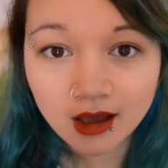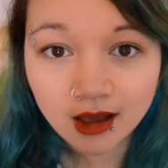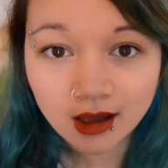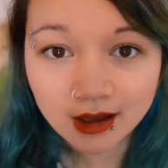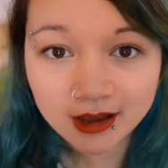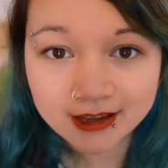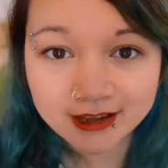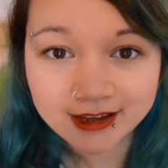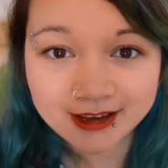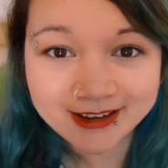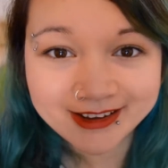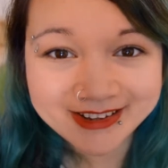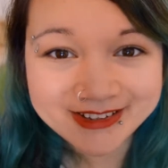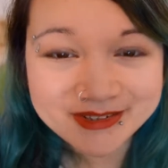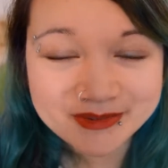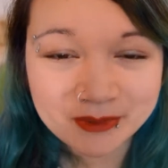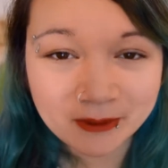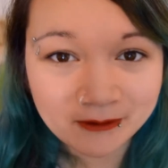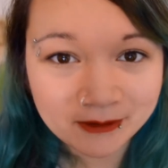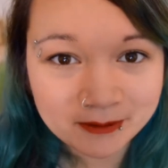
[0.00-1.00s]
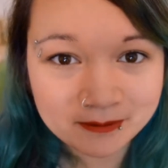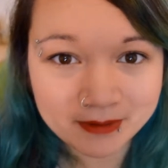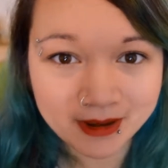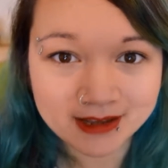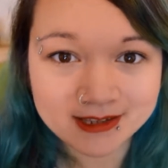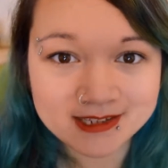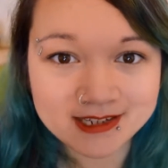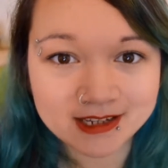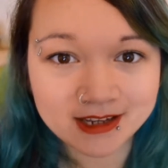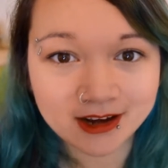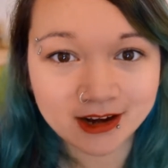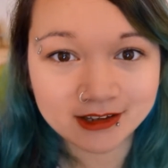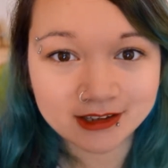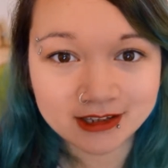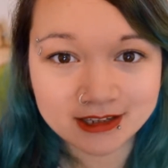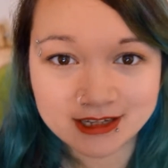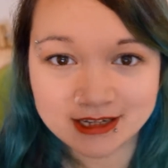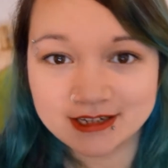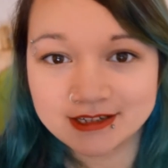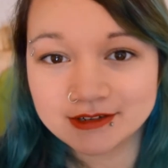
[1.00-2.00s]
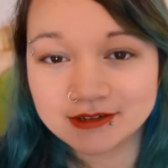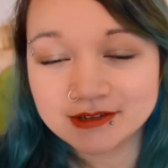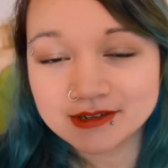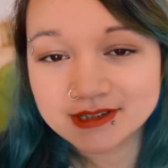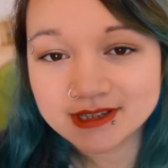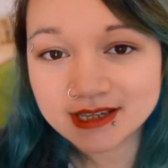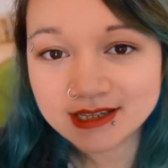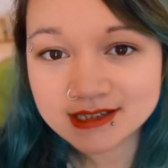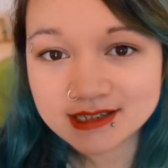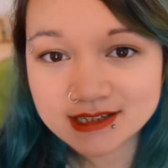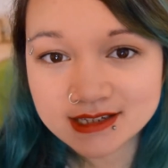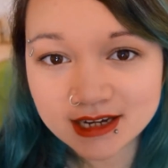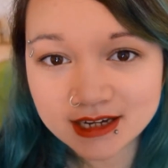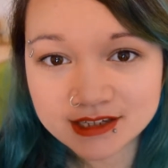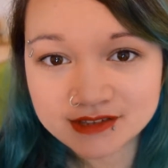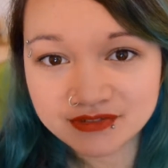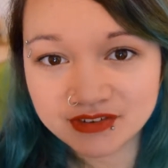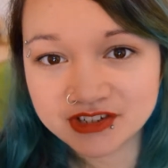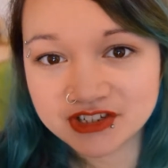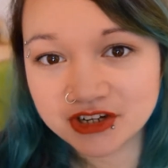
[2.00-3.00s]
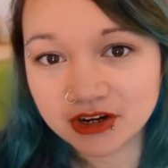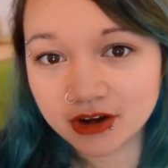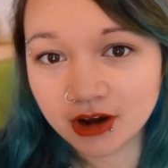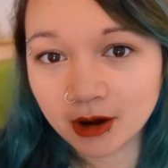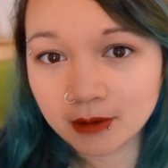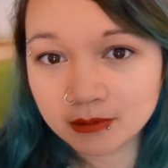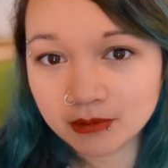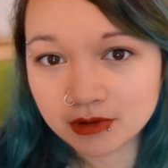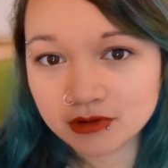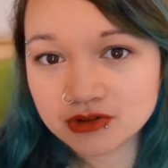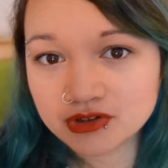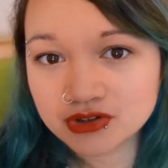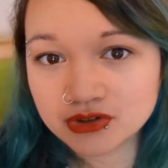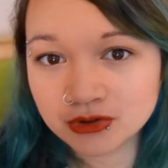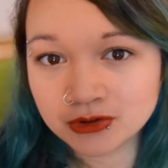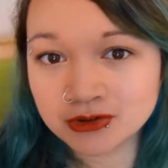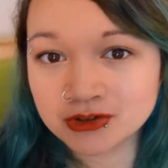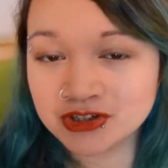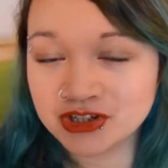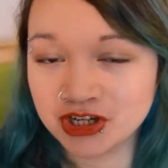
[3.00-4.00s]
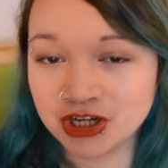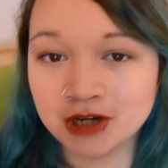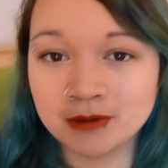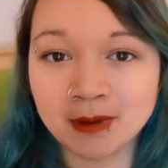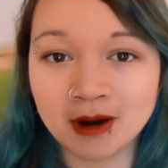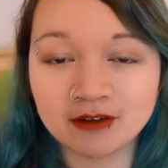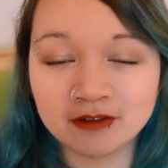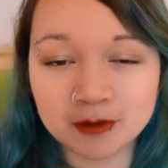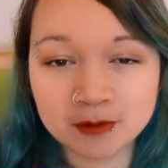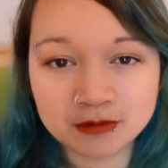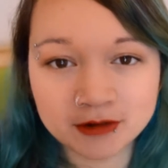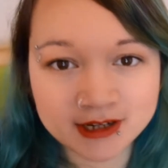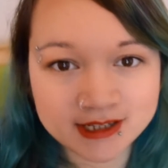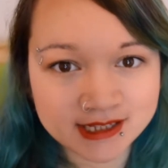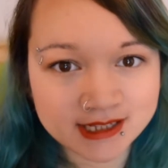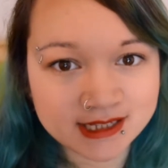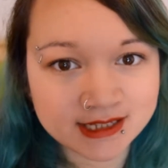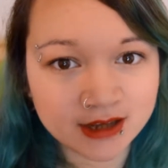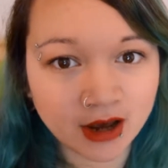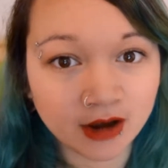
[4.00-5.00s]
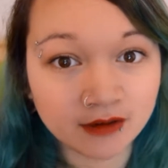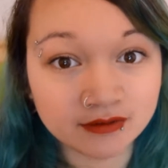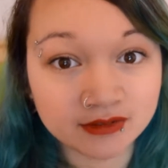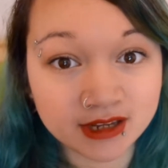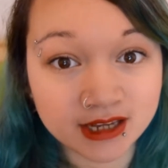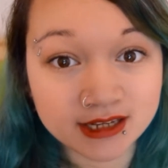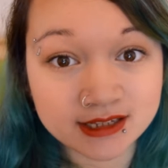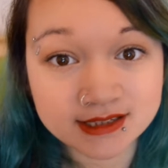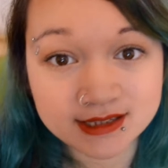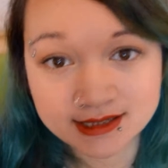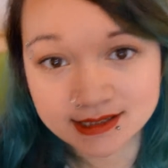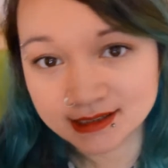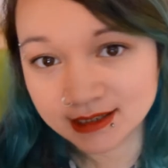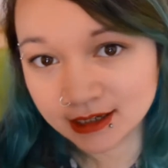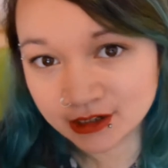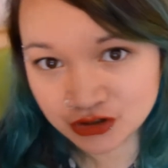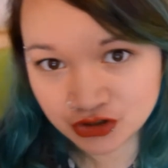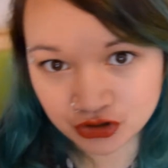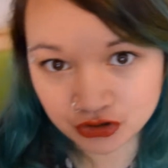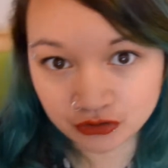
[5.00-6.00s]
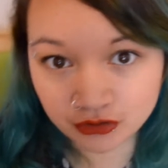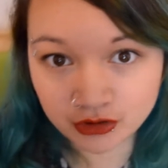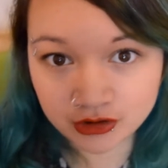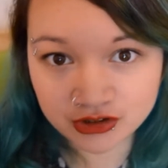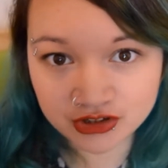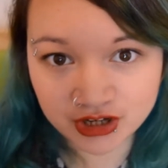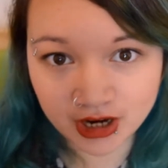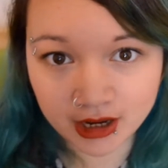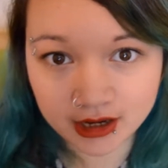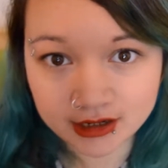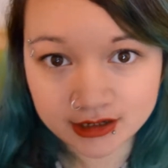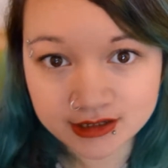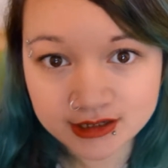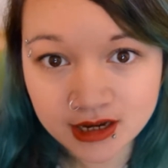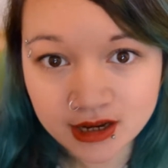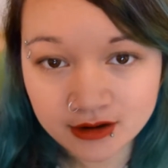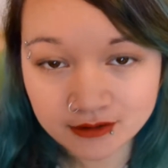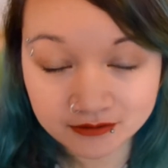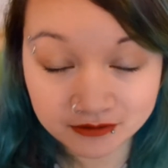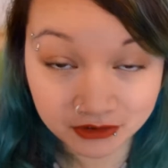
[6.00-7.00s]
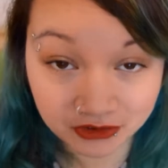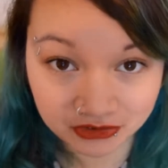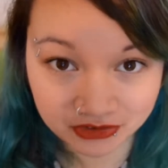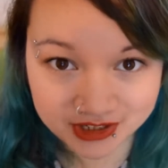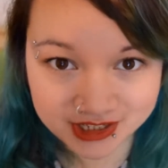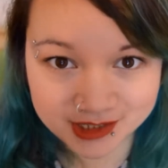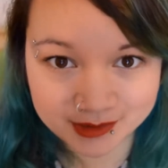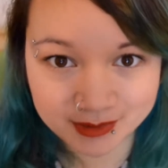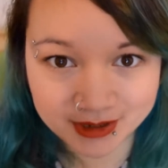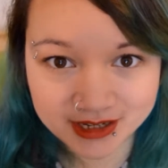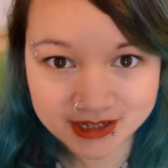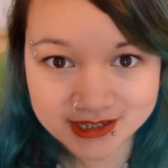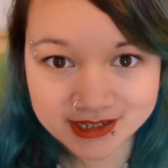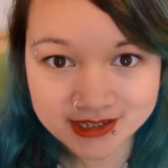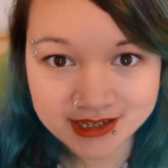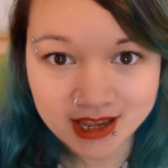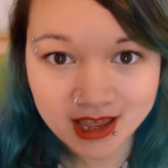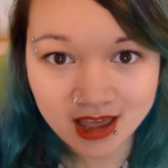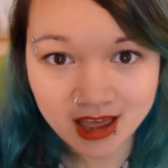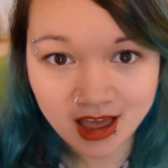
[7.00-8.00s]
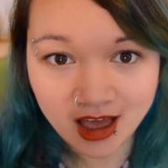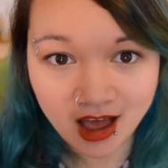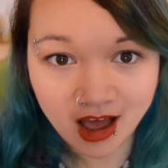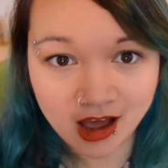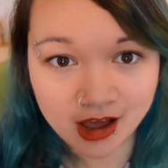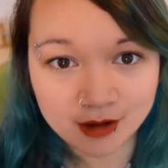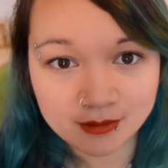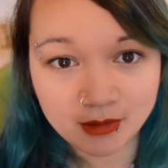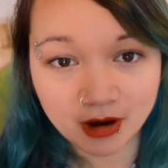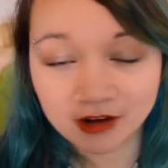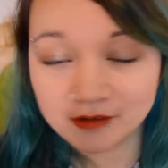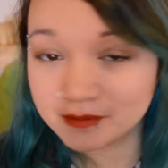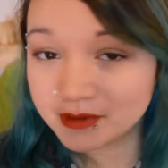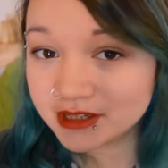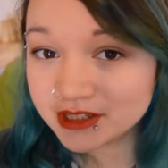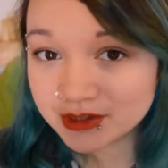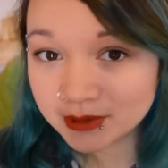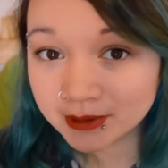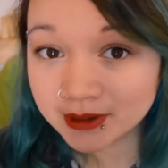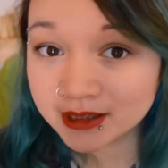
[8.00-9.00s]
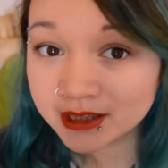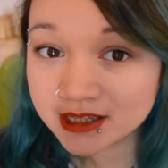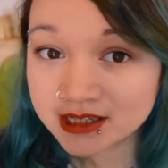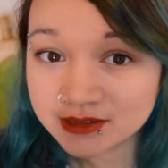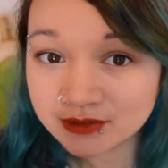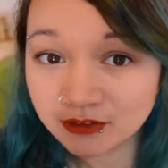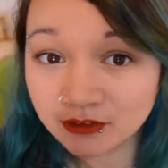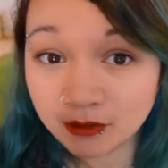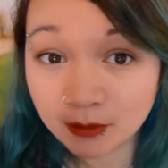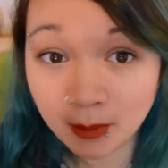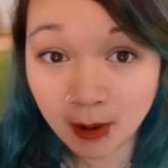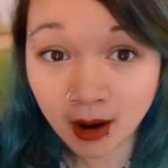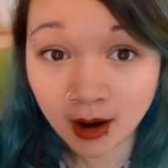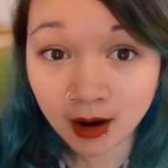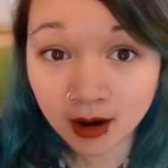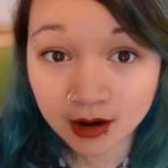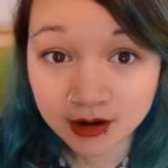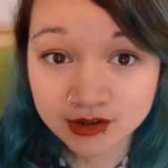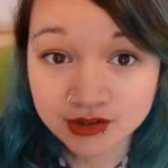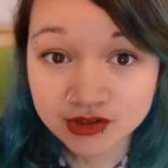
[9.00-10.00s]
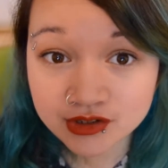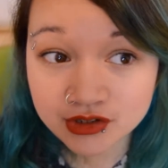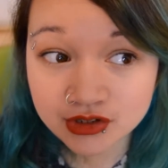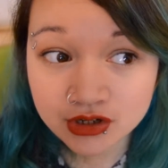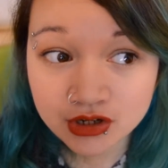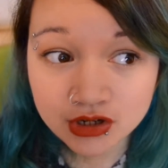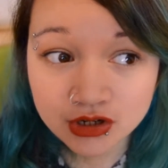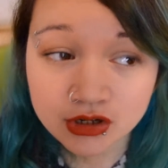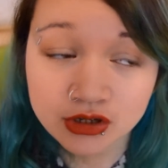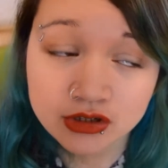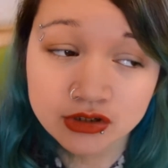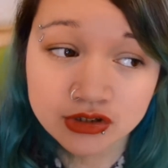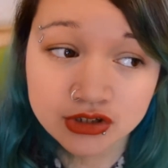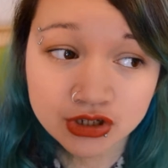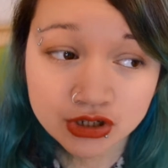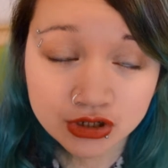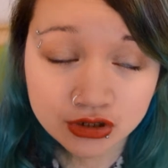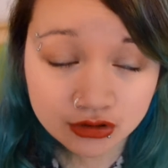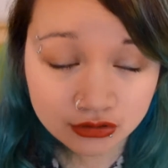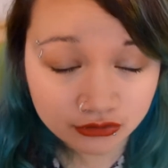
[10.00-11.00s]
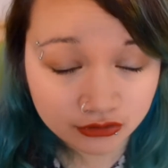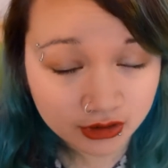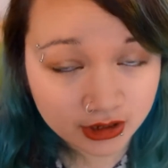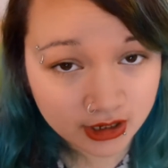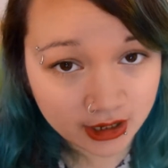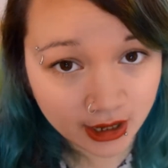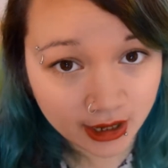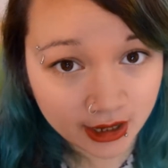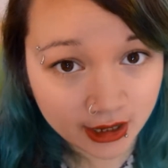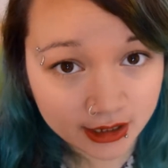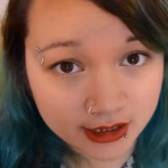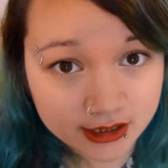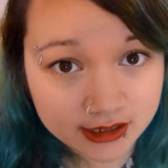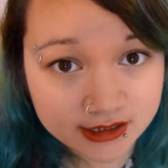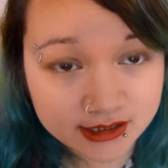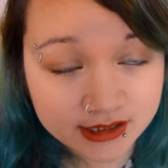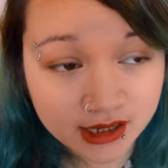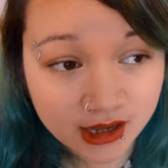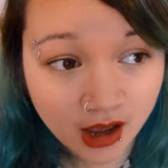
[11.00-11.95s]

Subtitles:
Hi guys, welcome back to Yarnandneedles. In today's video I'm going to talk to you about the presents that I've knit / crocheted for Christmas. I've been doing this for the past 2-3 years,